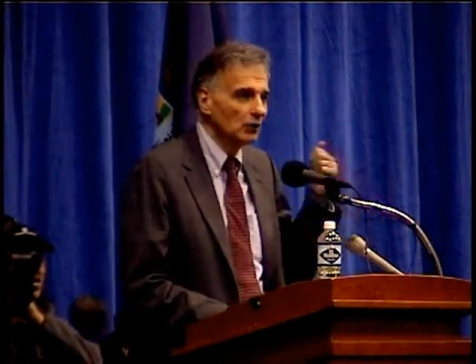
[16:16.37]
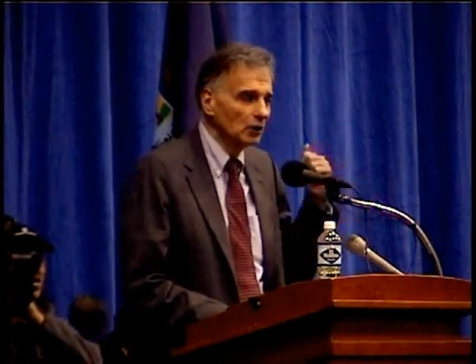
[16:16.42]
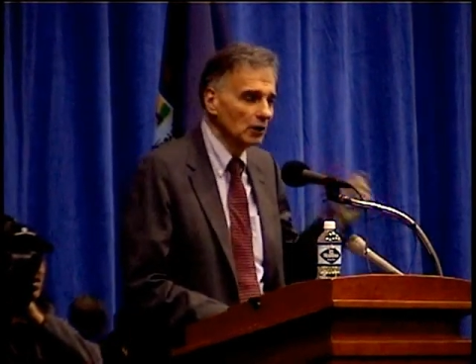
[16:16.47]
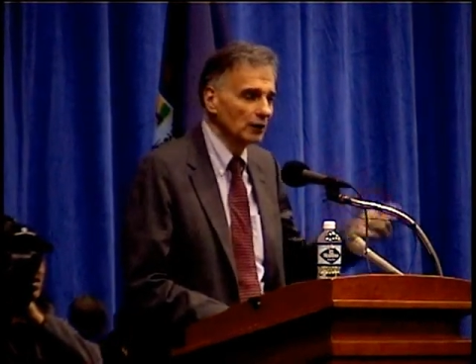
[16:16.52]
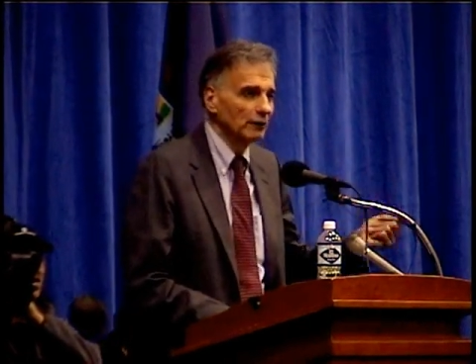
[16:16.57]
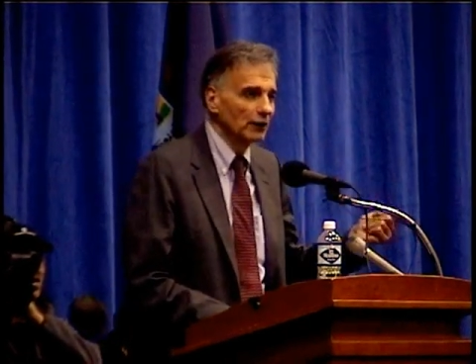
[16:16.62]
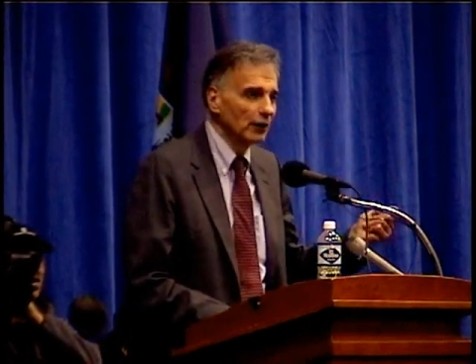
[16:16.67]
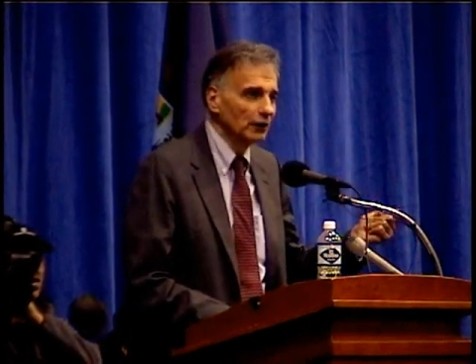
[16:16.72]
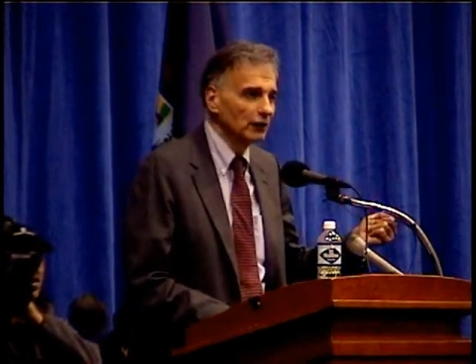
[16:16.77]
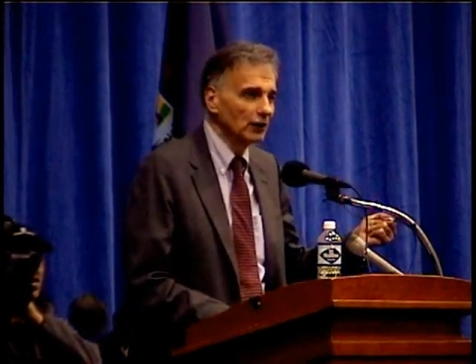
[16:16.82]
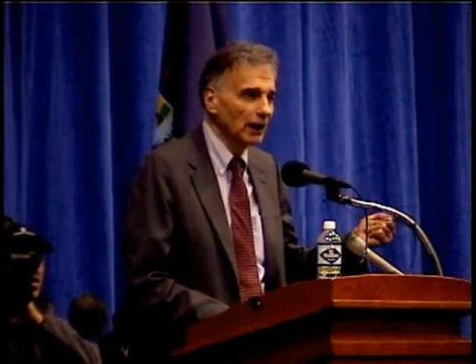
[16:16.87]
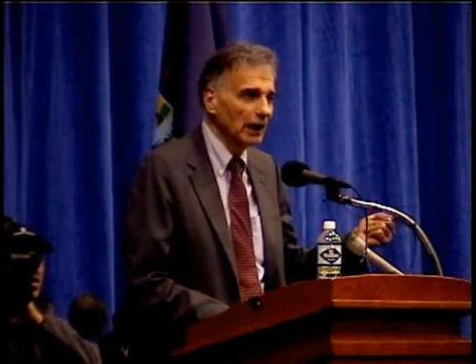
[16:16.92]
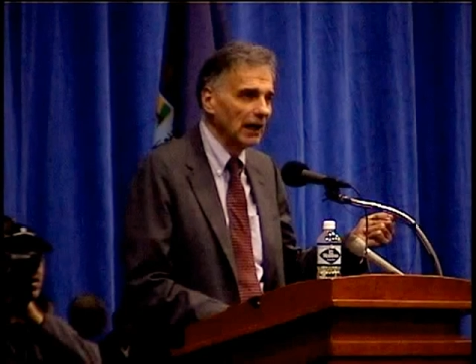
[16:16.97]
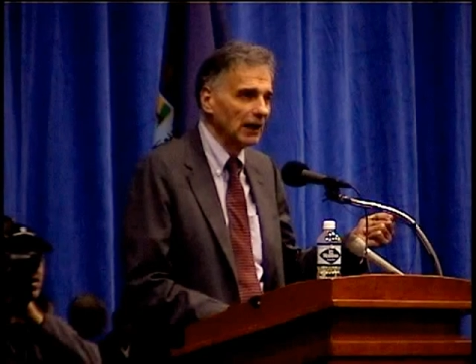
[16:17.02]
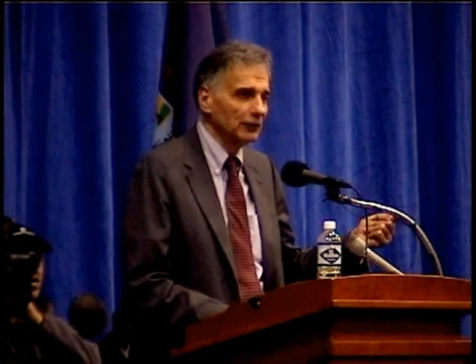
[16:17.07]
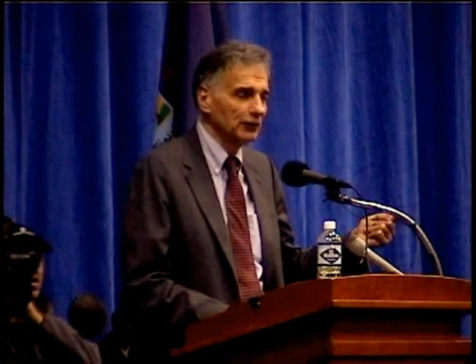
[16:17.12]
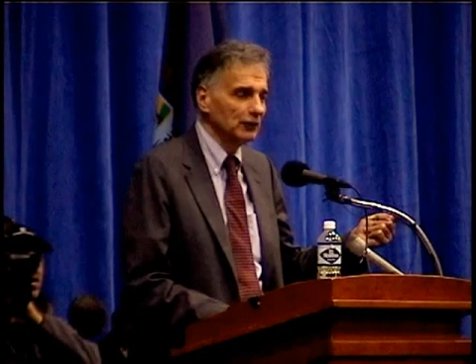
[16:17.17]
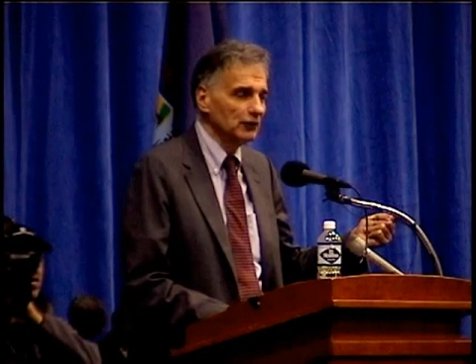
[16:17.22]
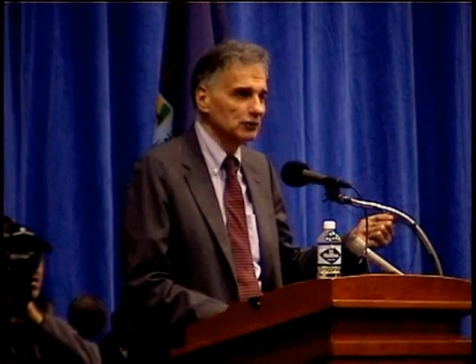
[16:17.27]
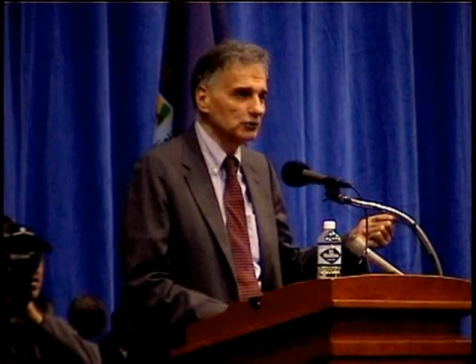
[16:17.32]
universal
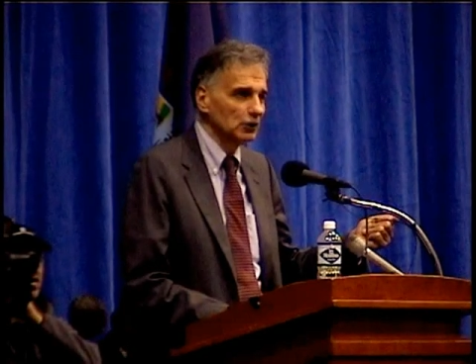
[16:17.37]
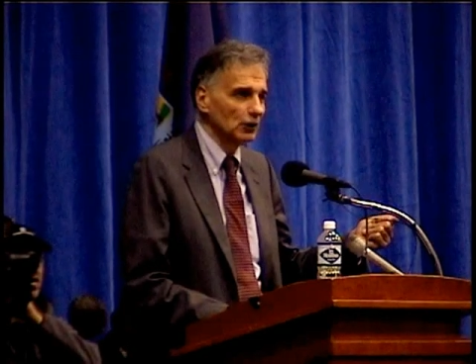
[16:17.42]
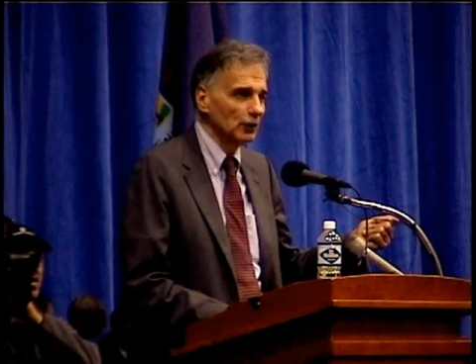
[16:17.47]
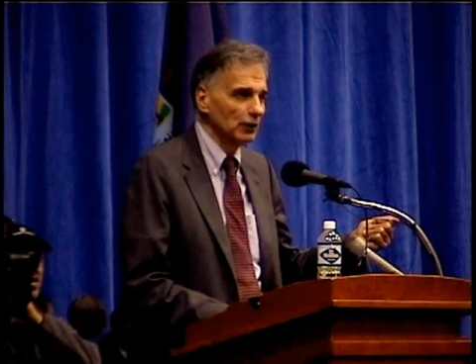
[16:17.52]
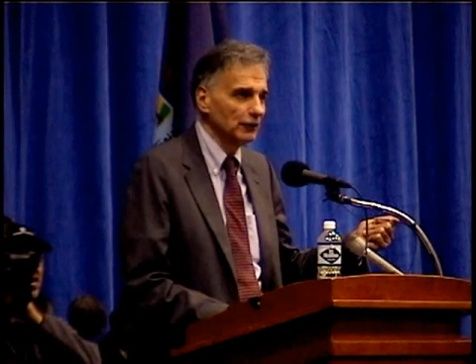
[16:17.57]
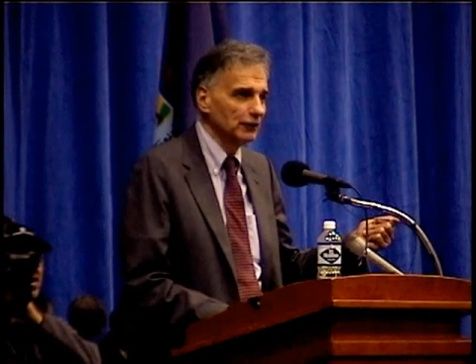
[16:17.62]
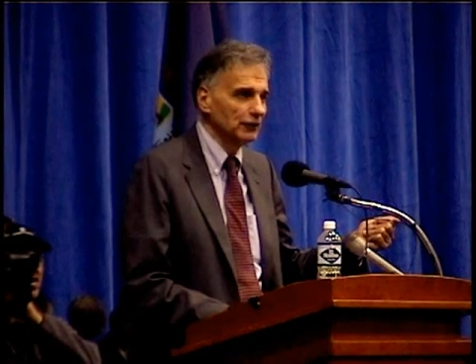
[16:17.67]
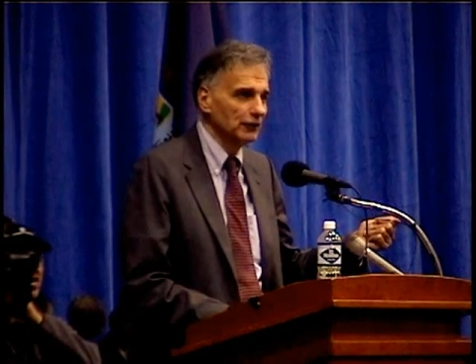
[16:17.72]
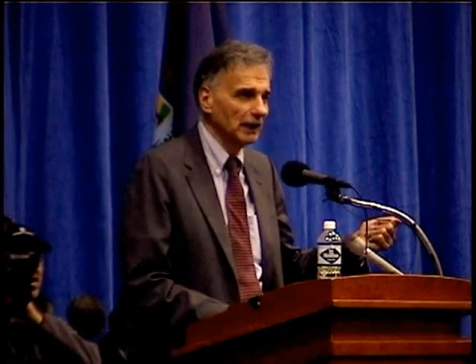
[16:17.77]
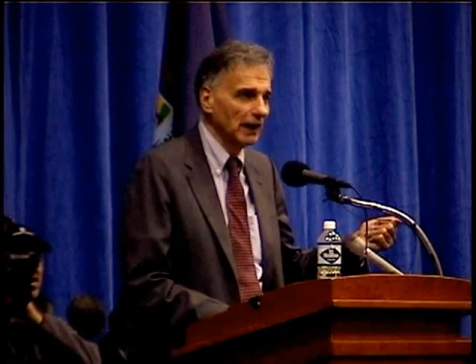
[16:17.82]
health insurance,